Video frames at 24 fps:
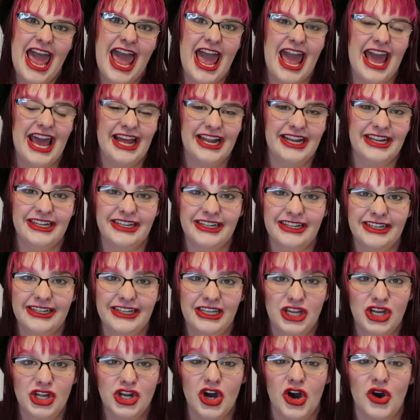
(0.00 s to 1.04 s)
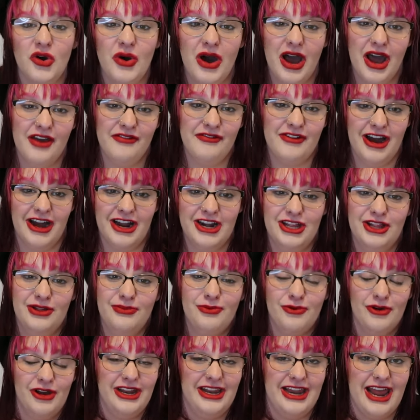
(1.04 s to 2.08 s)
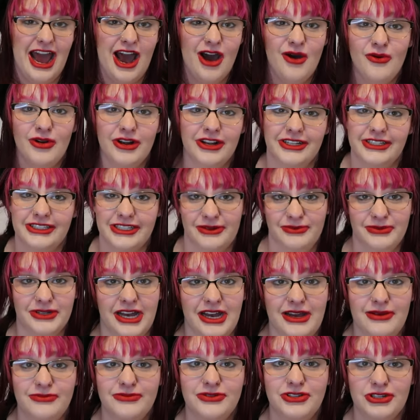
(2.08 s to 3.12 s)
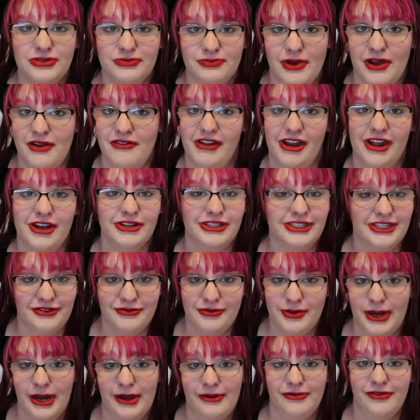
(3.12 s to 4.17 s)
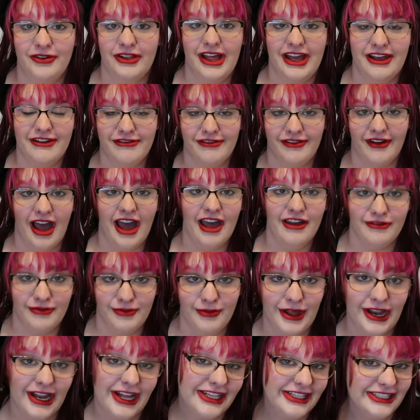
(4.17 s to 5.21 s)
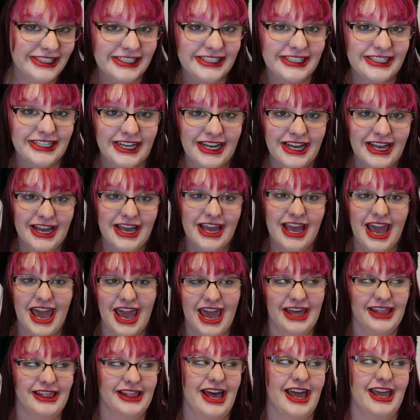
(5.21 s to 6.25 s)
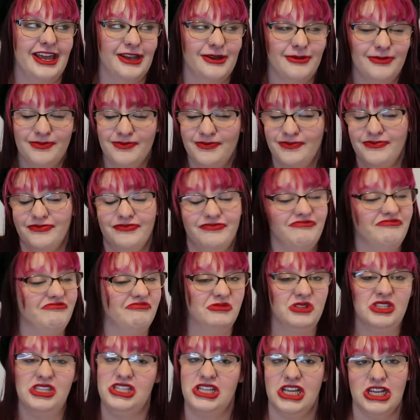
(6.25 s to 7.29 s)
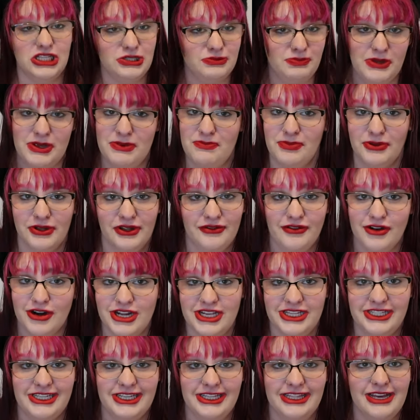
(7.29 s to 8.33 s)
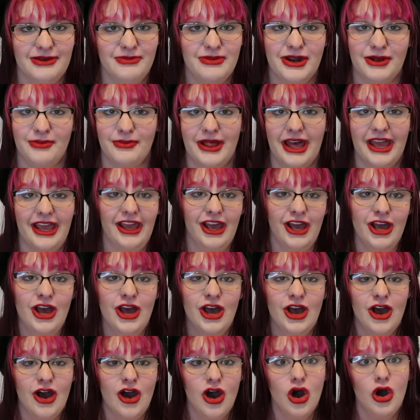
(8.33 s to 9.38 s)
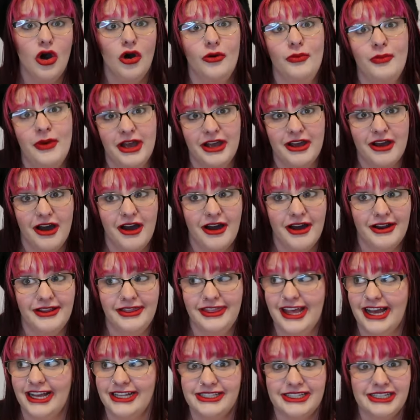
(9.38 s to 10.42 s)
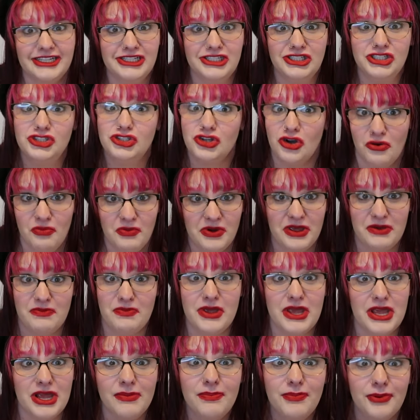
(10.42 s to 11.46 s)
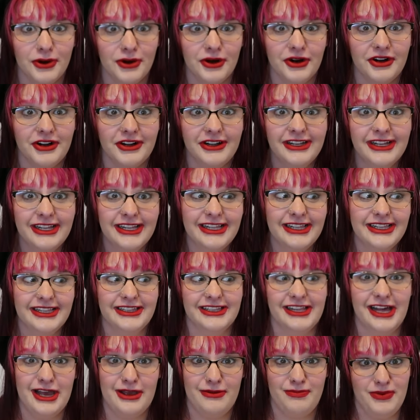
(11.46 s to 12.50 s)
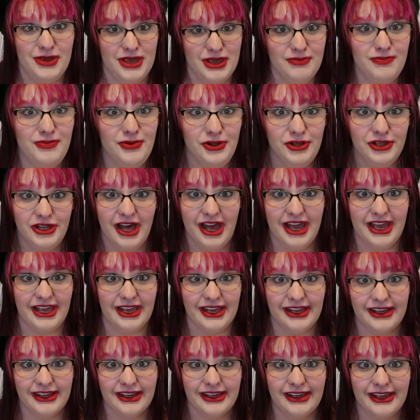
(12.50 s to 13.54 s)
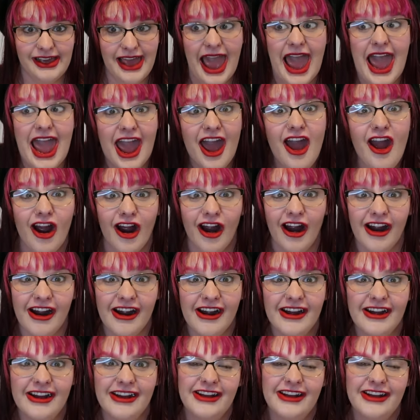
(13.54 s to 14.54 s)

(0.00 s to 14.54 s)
And, you know, I've gotten to the point now where sometimes my videos have been up for like 5 minutes and like 6 people have already seen them, and I'm like, oh my god, that's like so many people. Like, people like care.